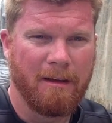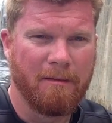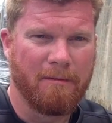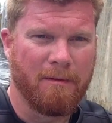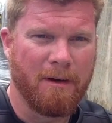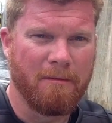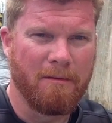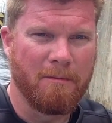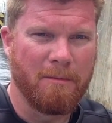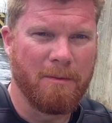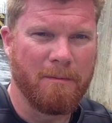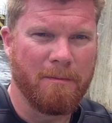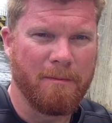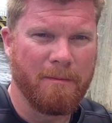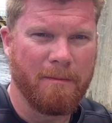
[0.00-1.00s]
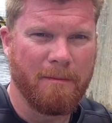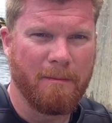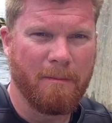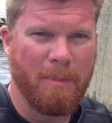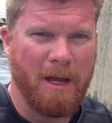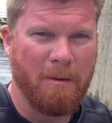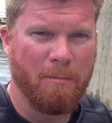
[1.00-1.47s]
in front of a
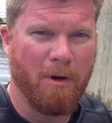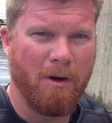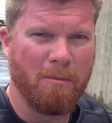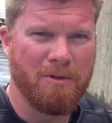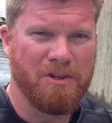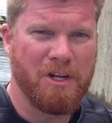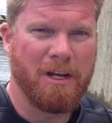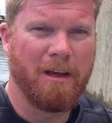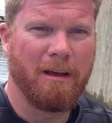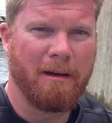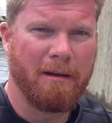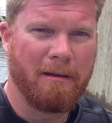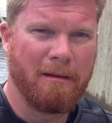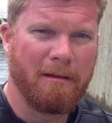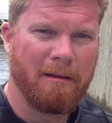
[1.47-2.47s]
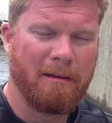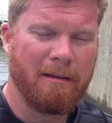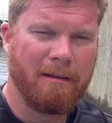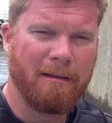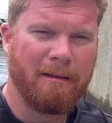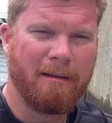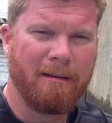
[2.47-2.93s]
paintball machine gun.
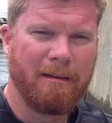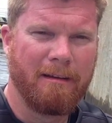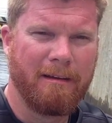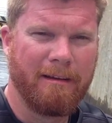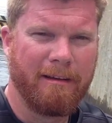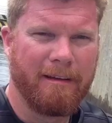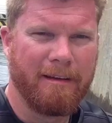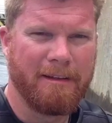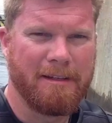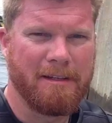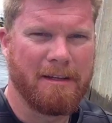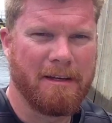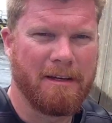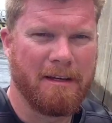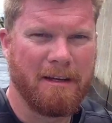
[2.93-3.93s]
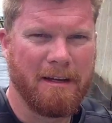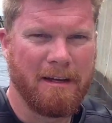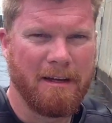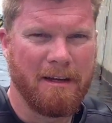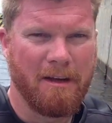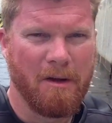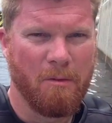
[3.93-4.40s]
It's
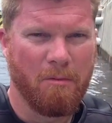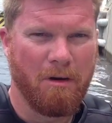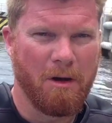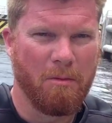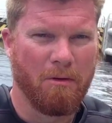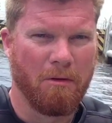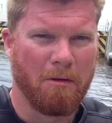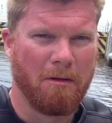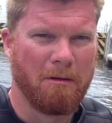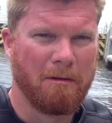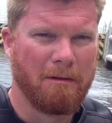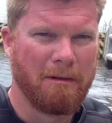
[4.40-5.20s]
pretty brutal.